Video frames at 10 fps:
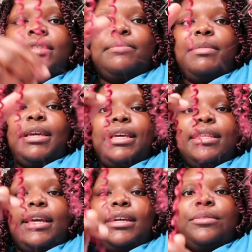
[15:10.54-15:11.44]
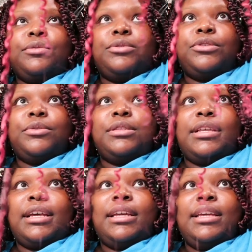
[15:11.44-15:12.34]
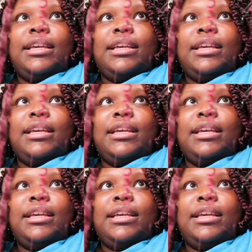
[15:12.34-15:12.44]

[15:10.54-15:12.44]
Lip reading: make it like so it's like